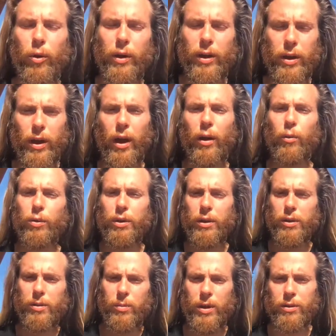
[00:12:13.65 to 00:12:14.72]
It kind of really
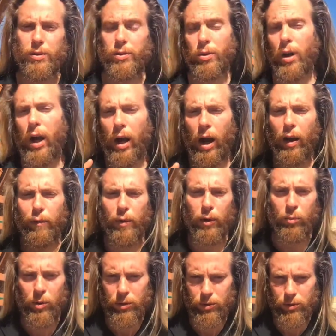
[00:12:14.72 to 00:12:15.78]
explains it. So I found
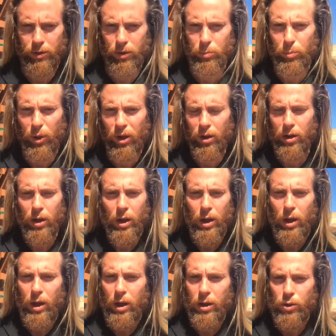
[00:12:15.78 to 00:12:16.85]
them interesting, but
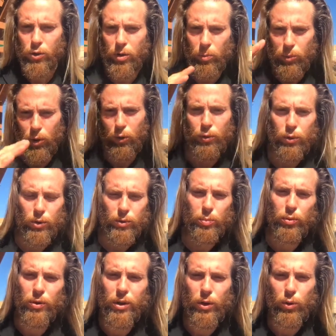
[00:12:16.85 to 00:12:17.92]
you can blow through those
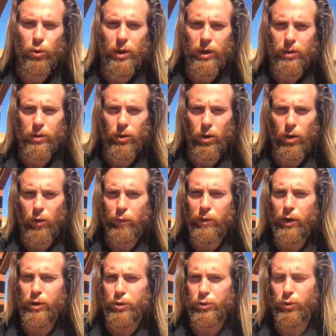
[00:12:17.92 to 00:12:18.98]
pretty quick. They're all
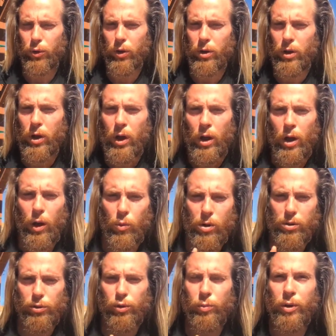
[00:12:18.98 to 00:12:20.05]
very short. I want to
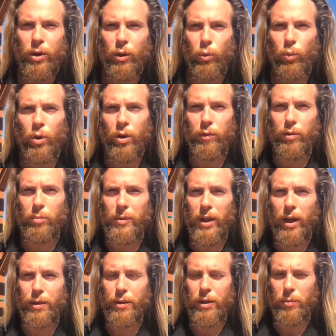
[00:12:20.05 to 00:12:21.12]
zoom in on one of them that I
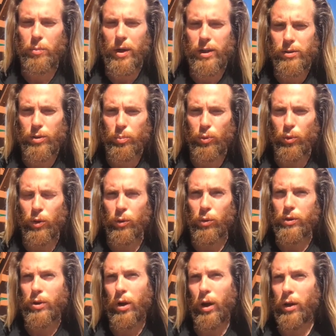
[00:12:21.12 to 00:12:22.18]
think makes the point we're
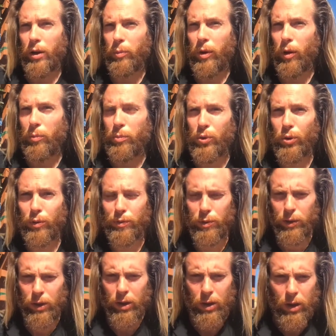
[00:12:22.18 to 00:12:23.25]
talking about
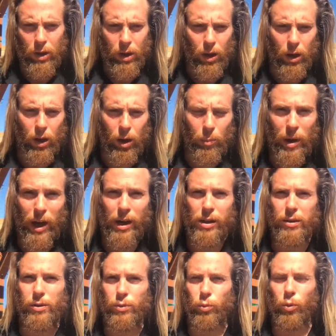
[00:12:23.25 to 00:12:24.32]
beautifully, and
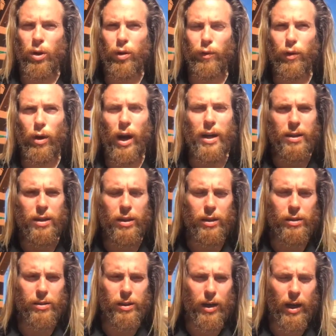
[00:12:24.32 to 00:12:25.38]
is one of her
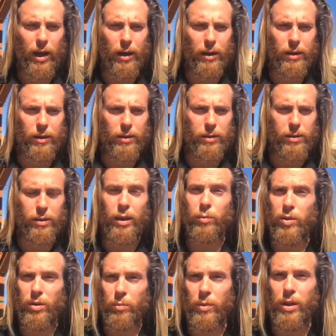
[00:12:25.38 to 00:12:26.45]
ideas that seems
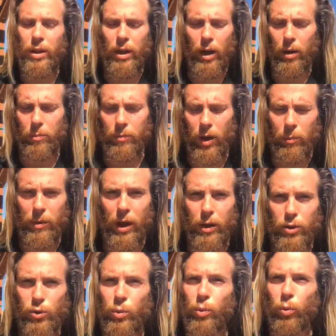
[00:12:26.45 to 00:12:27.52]
to me, I'm not
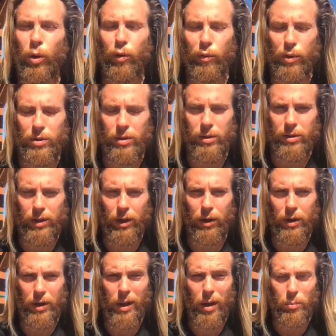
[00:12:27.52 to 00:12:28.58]
super well versed in this area
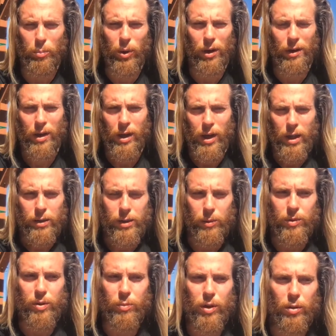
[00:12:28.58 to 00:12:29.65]
yet, but seems
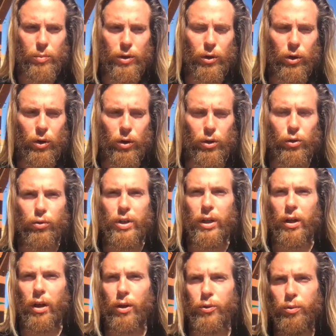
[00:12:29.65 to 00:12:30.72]
to me to be her unique
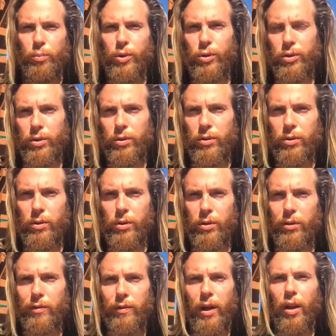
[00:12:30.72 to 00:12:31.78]
contribution to the
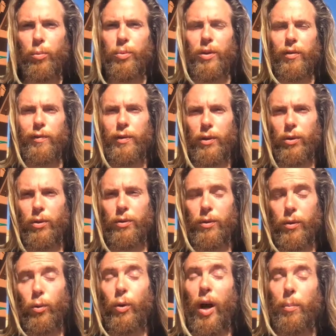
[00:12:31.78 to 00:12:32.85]
developing field,
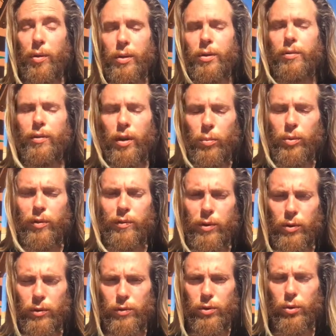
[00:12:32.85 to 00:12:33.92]
the rapidly developing field
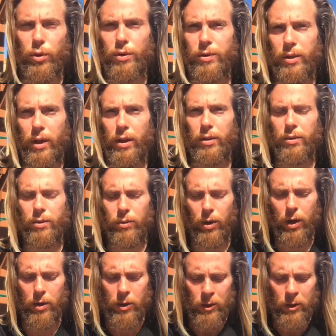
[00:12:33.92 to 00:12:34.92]
of soil science, right?